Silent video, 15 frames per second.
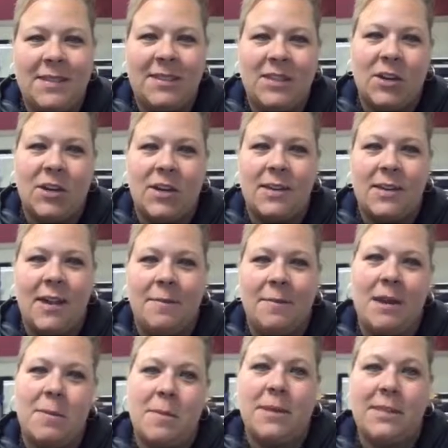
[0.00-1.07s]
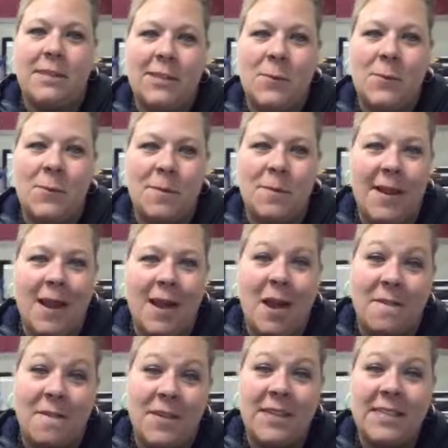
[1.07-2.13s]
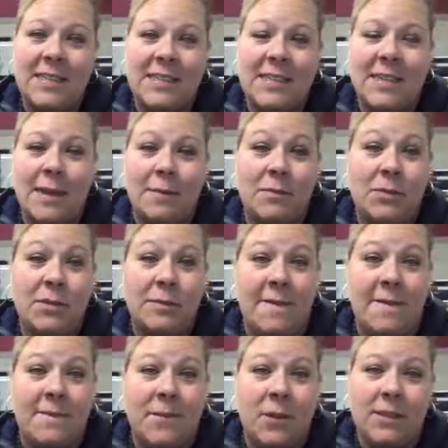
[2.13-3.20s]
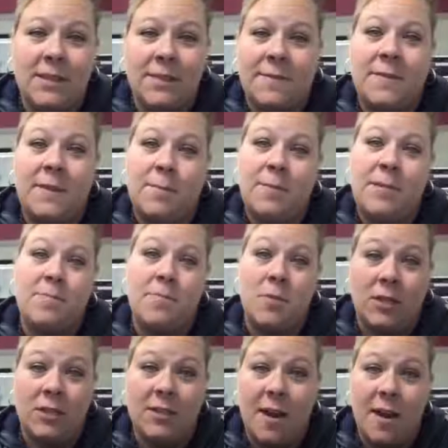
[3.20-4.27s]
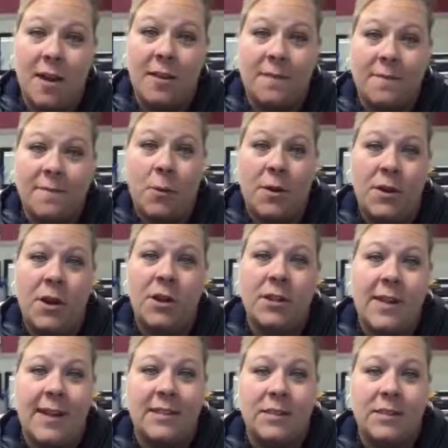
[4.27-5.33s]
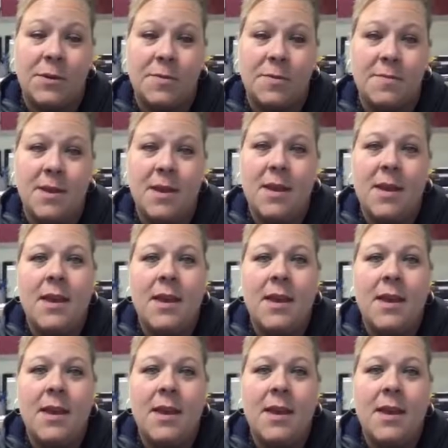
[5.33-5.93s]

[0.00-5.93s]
Mrs. Zurn. I'm coming to you from my office. I'm doing my first flipped book talk for your classroom.